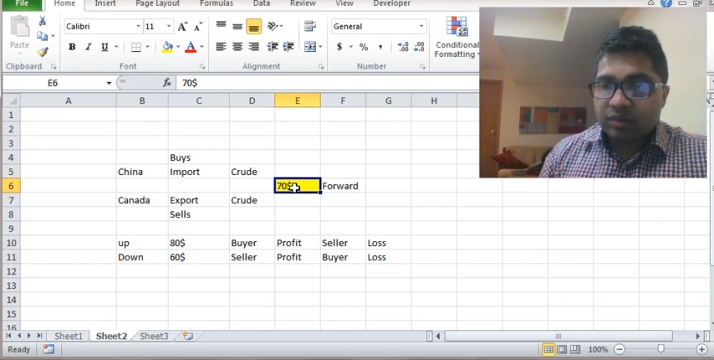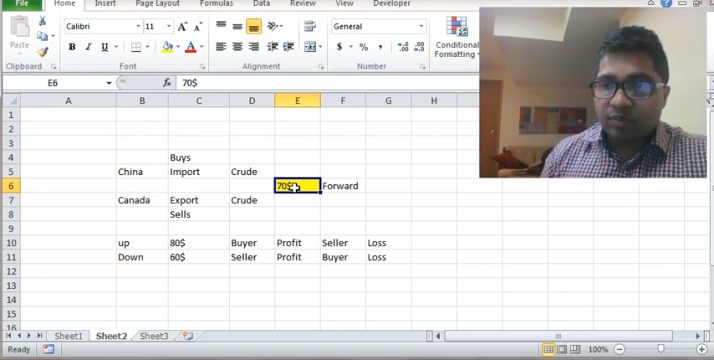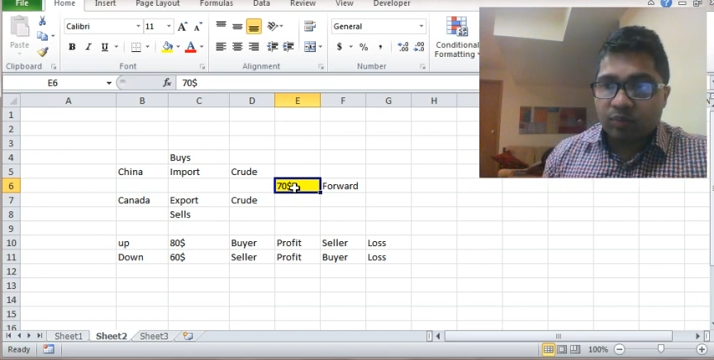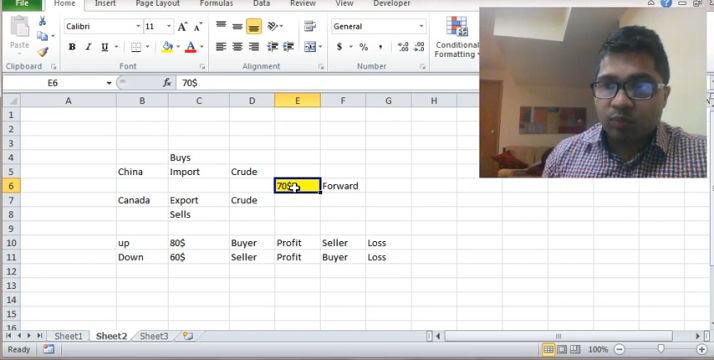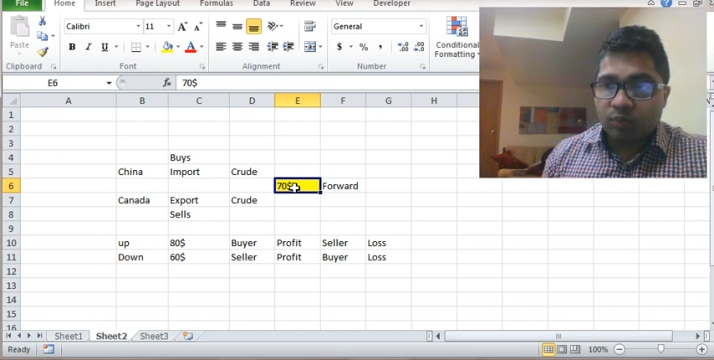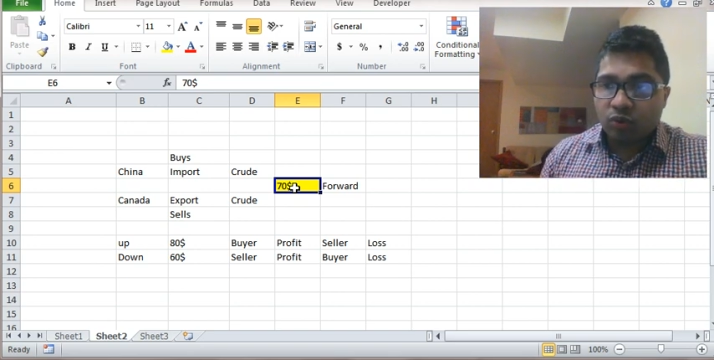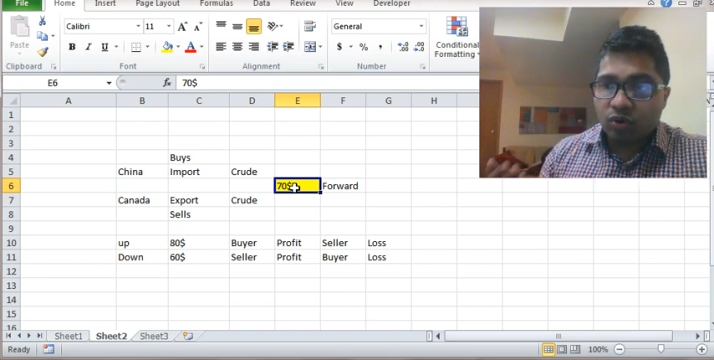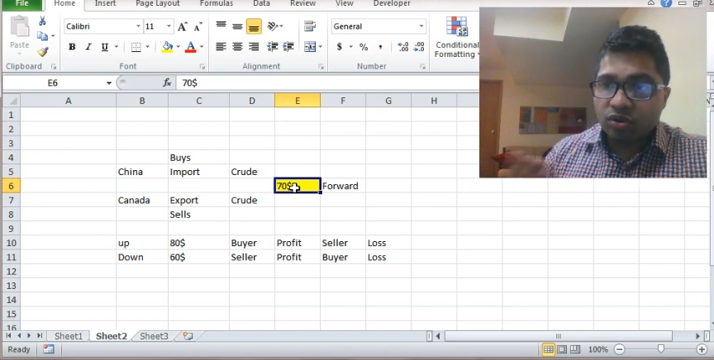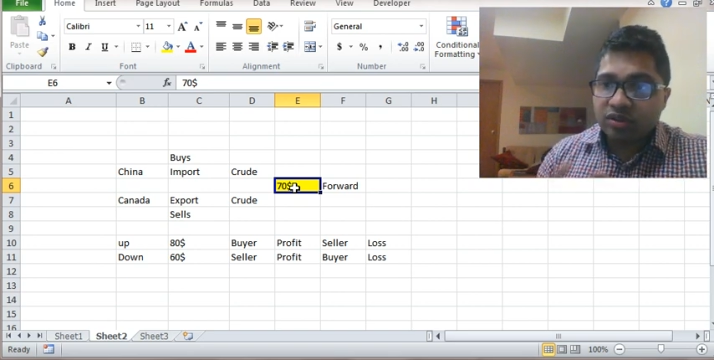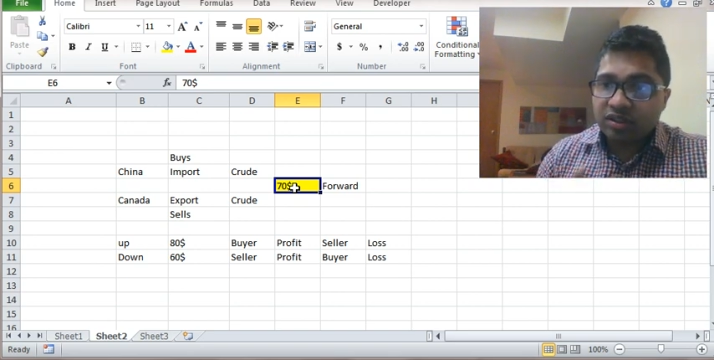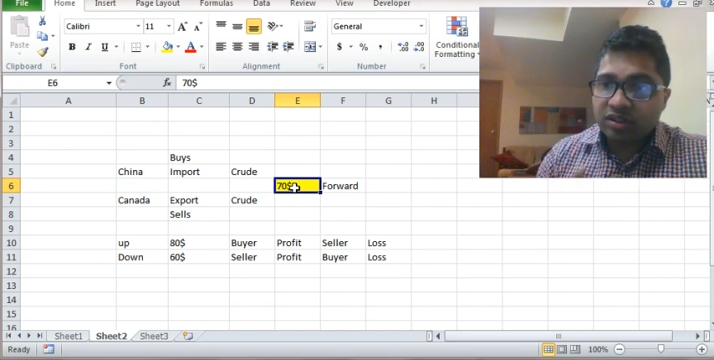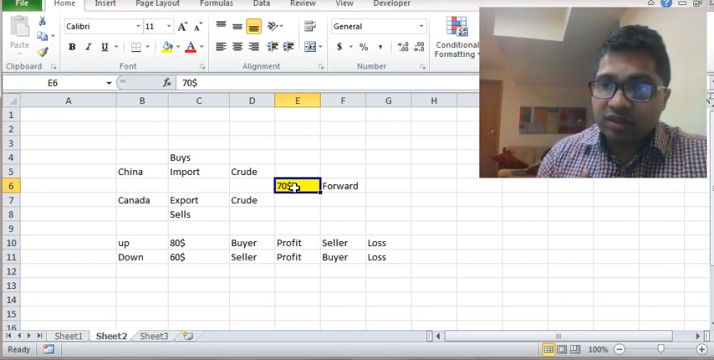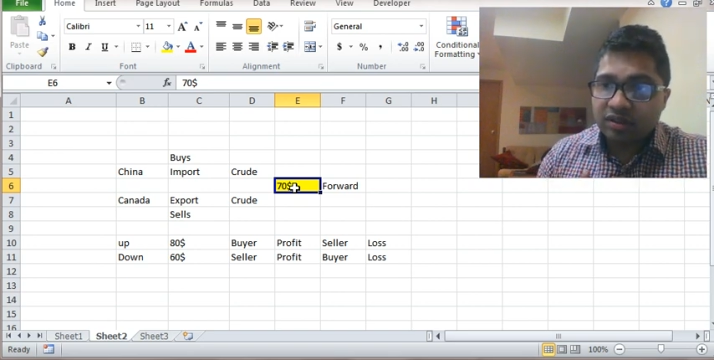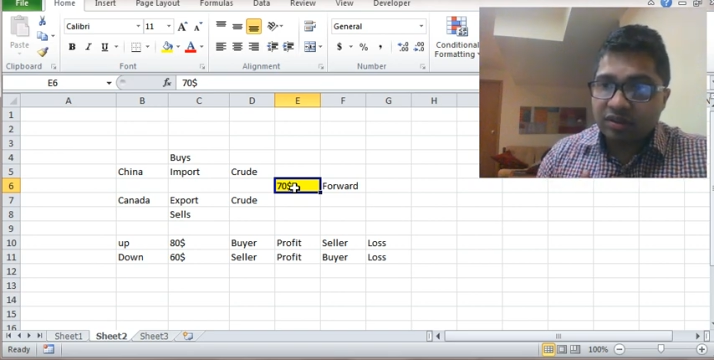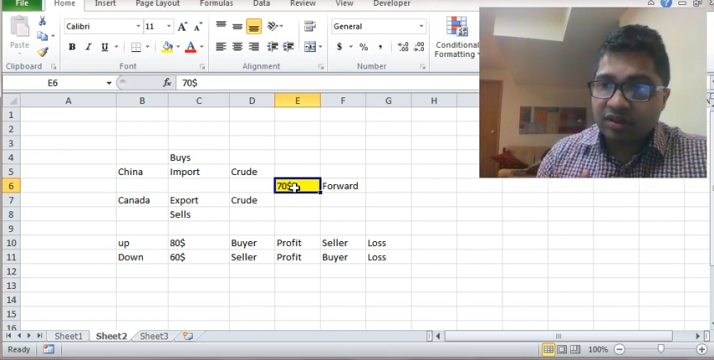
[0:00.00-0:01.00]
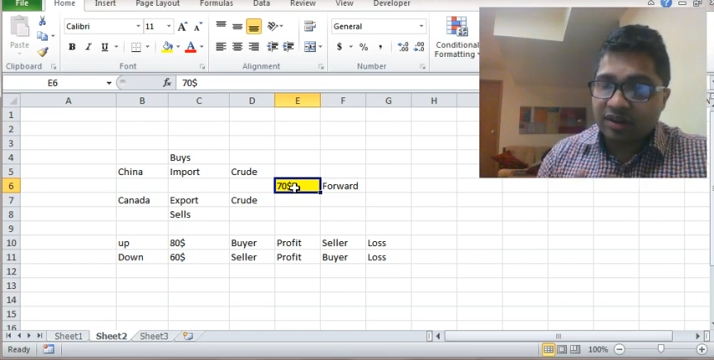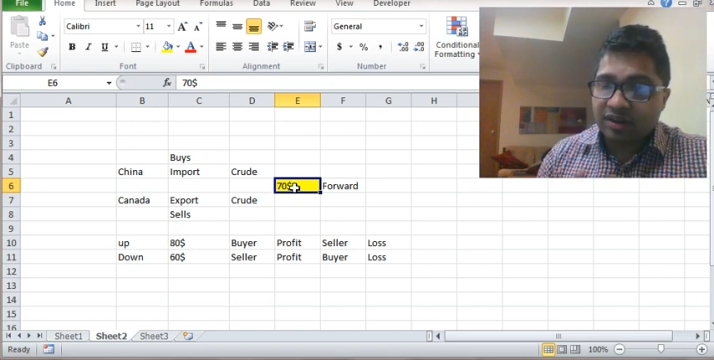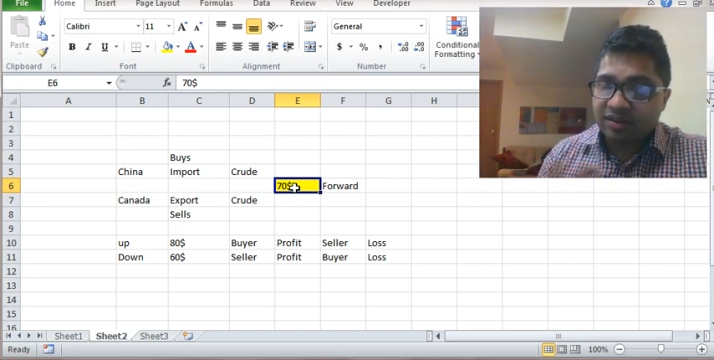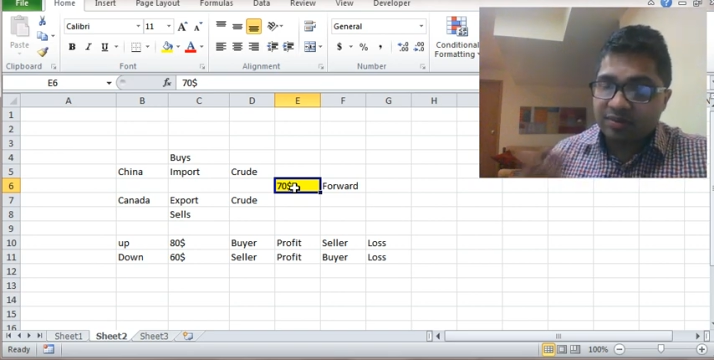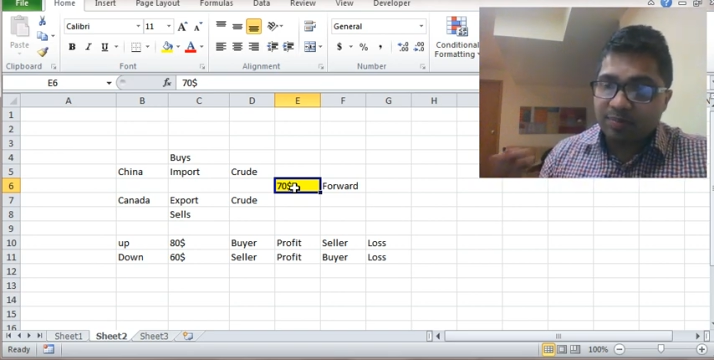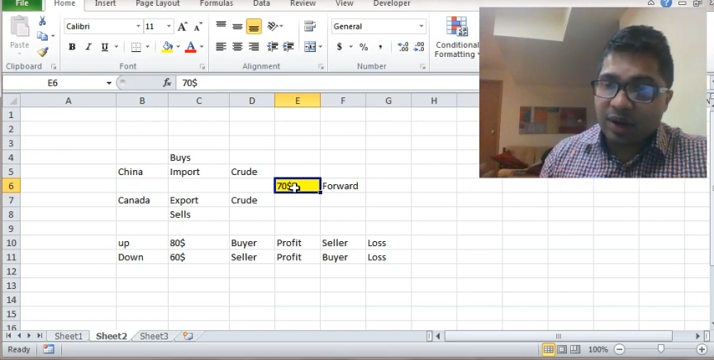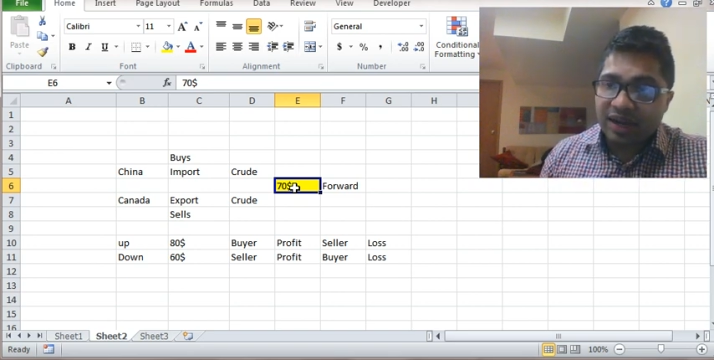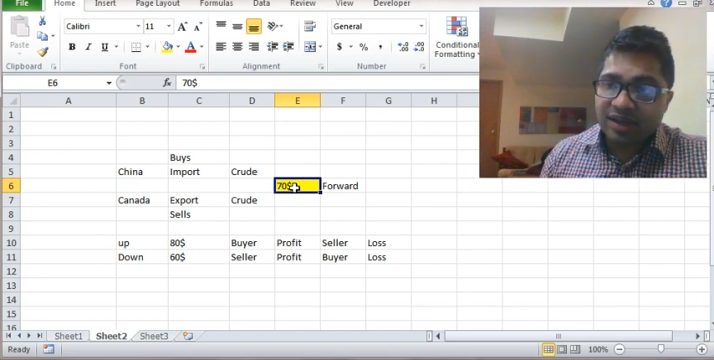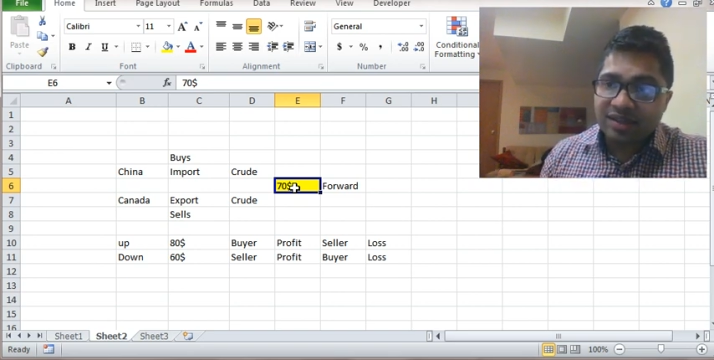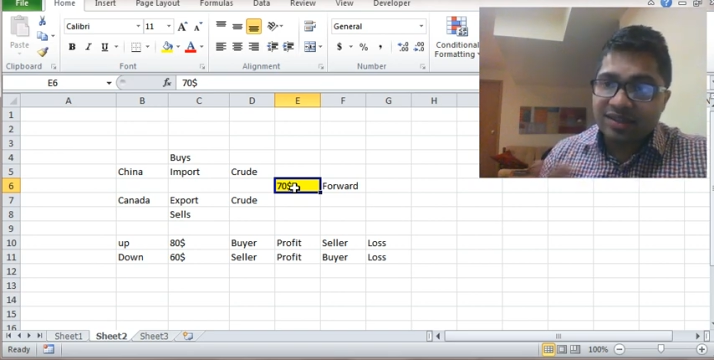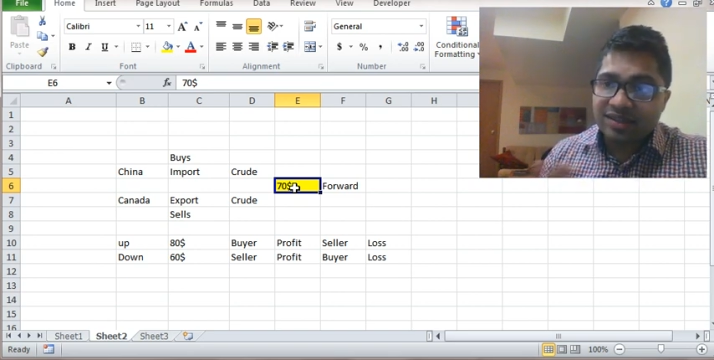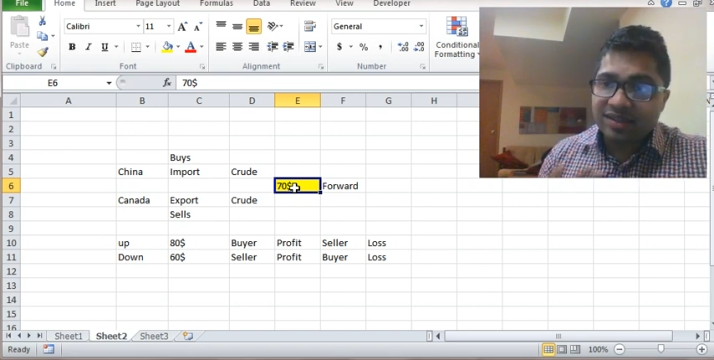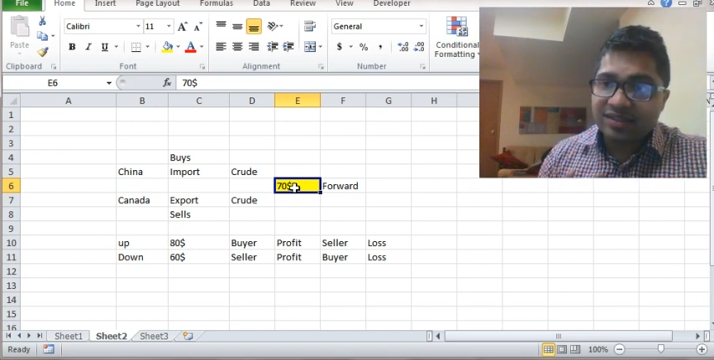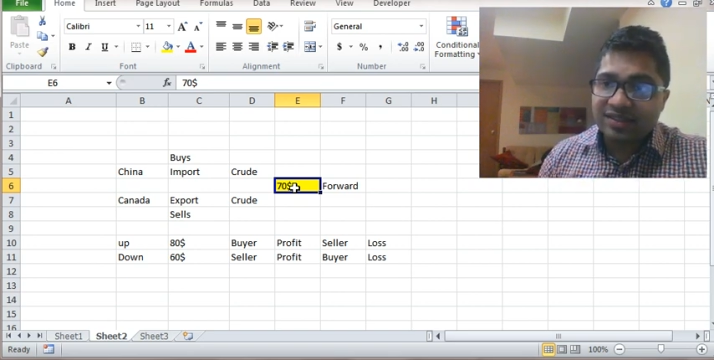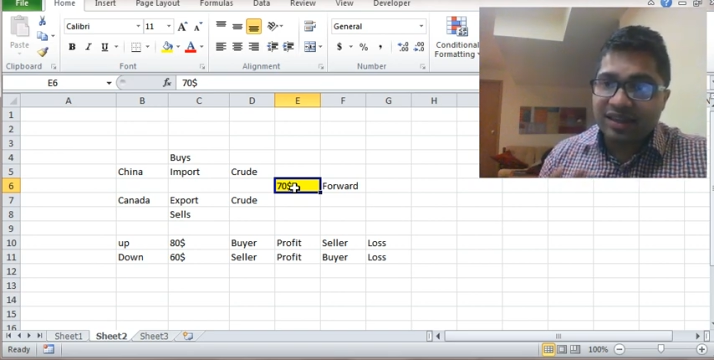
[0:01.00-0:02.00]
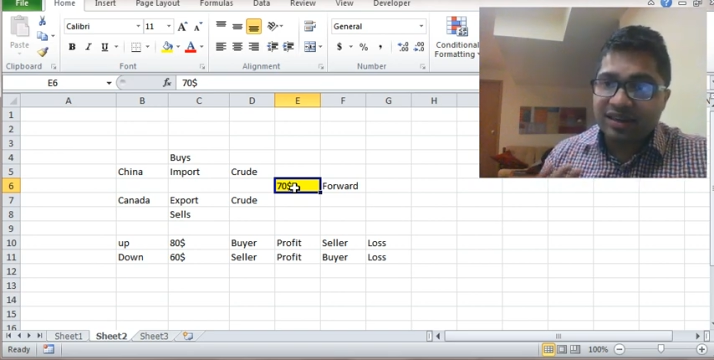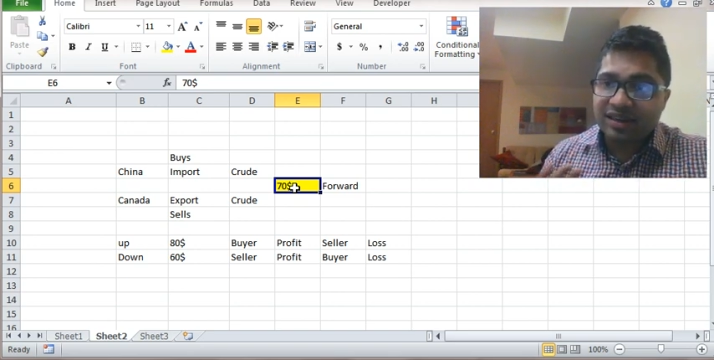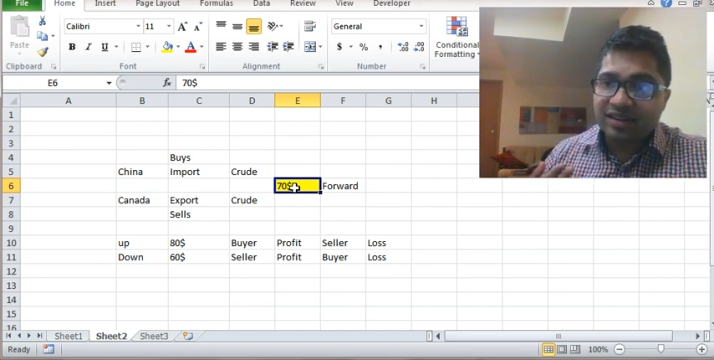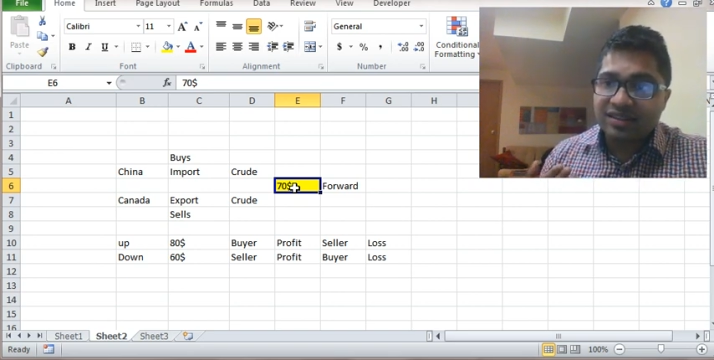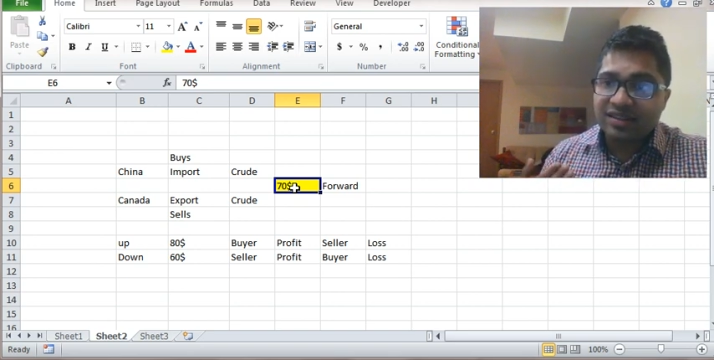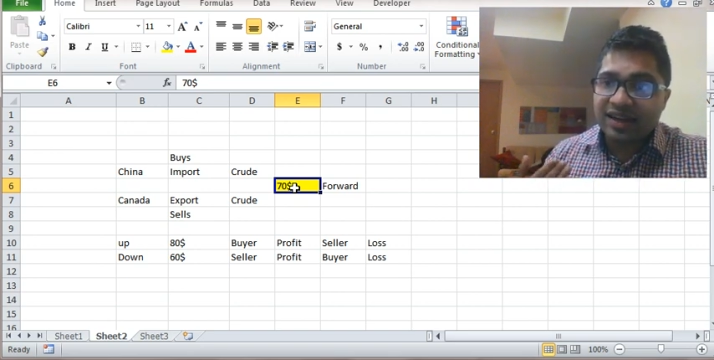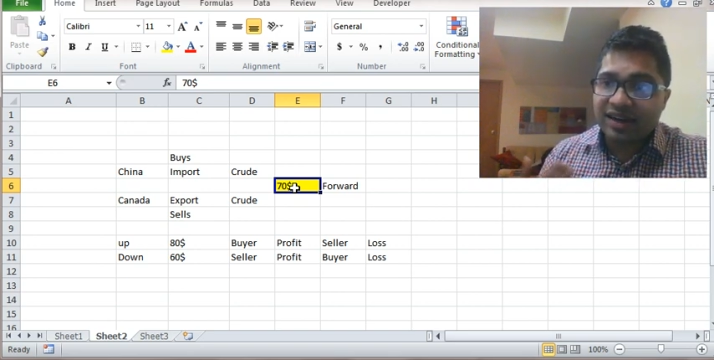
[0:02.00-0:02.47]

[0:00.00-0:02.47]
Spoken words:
both buyers and sellers